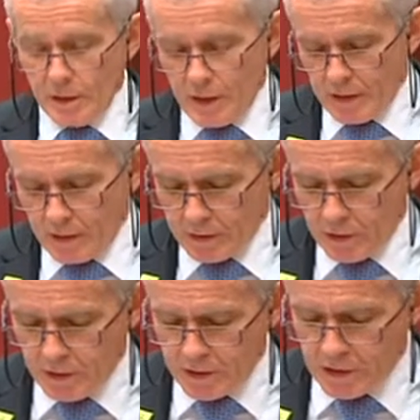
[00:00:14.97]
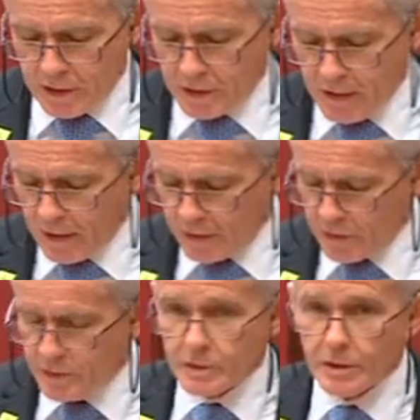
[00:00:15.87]
And I acknowledge Senator
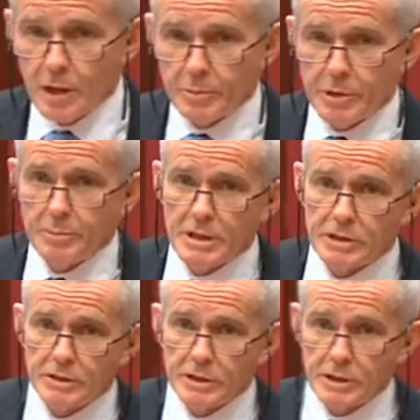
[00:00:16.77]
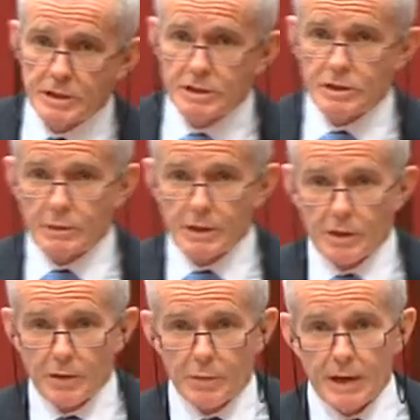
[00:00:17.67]
Gallagher's open admission that this is doing it
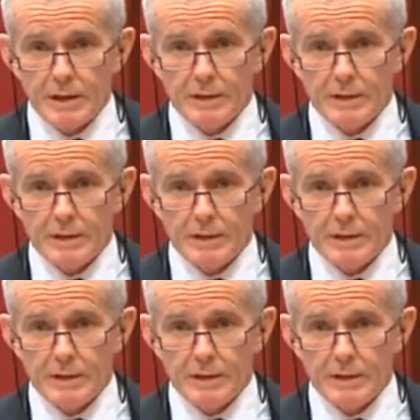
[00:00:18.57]
on the run,